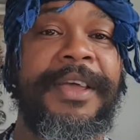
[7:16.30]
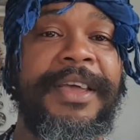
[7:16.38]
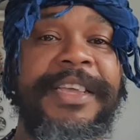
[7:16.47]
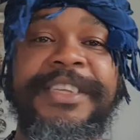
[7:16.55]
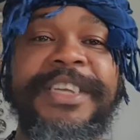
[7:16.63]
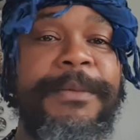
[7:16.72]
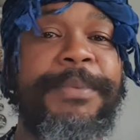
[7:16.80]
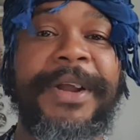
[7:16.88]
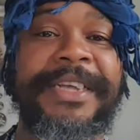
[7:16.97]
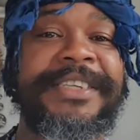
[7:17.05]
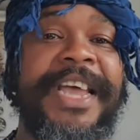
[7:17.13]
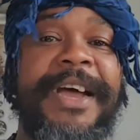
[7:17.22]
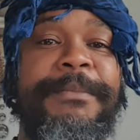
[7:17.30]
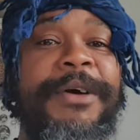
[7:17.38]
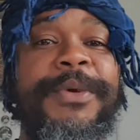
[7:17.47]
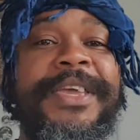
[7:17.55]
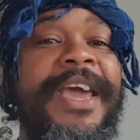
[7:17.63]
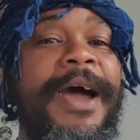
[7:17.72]
It's simple as that,
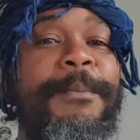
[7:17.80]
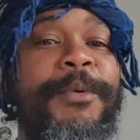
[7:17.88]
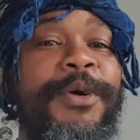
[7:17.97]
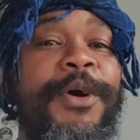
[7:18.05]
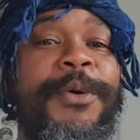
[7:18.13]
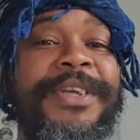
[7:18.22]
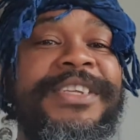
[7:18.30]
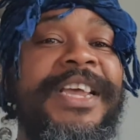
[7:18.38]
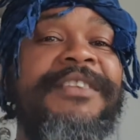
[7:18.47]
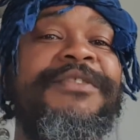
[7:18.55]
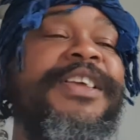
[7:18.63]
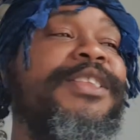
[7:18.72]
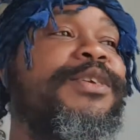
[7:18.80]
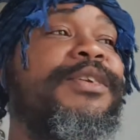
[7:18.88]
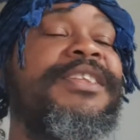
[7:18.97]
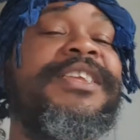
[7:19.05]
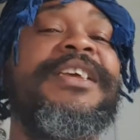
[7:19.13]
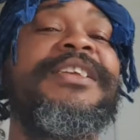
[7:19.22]
man. We can't put ourselves into
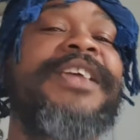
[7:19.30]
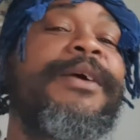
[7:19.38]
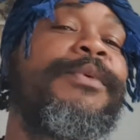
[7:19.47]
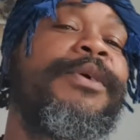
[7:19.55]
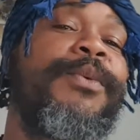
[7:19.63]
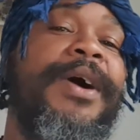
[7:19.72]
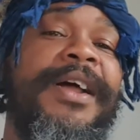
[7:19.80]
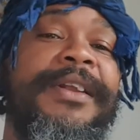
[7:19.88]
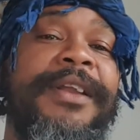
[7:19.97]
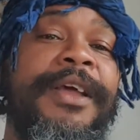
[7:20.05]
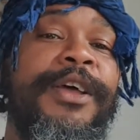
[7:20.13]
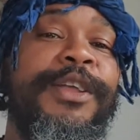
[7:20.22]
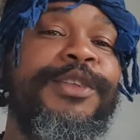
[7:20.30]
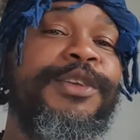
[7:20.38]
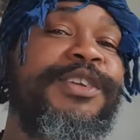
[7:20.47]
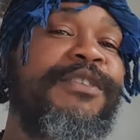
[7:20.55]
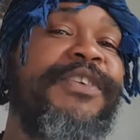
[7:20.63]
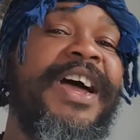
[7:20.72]
the things that we want to
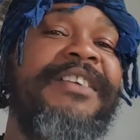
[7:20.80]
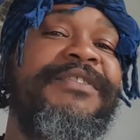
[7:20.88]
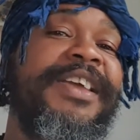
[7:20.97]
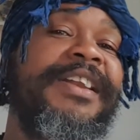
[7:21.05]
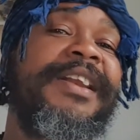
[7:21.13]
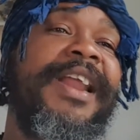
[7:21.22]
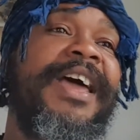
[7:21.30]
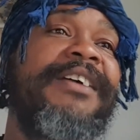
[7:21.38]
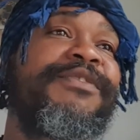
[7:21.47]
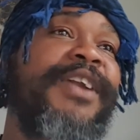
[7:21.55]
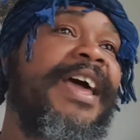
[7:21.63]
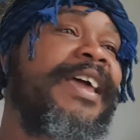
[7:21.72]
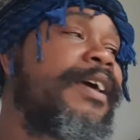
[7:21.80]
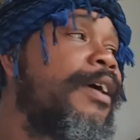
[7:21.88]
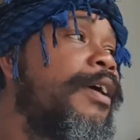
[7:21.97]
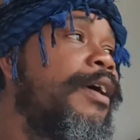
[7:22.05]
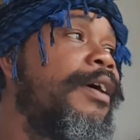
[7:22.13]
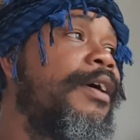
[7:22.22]
survive in life, like
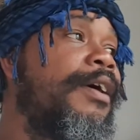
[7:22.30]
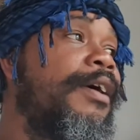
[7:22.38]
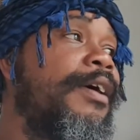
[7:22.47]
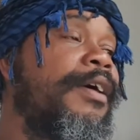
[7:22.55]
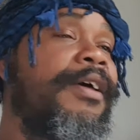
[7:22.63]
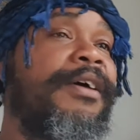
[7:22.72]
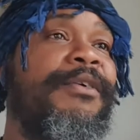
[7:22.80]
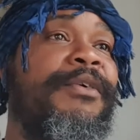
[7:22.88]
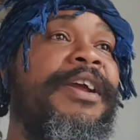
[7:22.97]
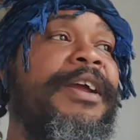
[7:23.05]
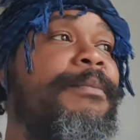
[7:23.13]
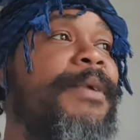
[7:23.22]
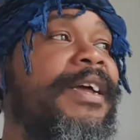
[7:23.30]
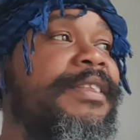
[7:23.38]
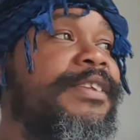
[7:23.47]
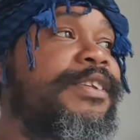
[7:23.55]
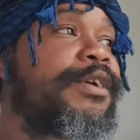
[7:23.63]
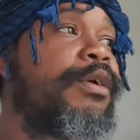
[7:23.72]
uh, uh, uh
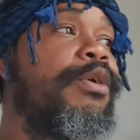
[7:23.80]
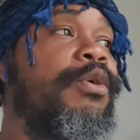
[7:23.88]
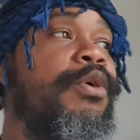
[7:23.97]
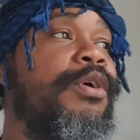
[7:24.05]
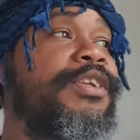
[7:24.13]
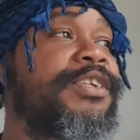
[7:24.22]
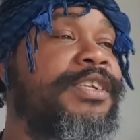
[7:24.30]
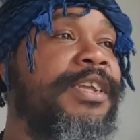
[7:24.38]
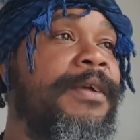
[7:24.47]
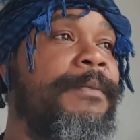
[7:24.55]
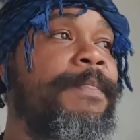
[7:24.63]
Raymond's clothes.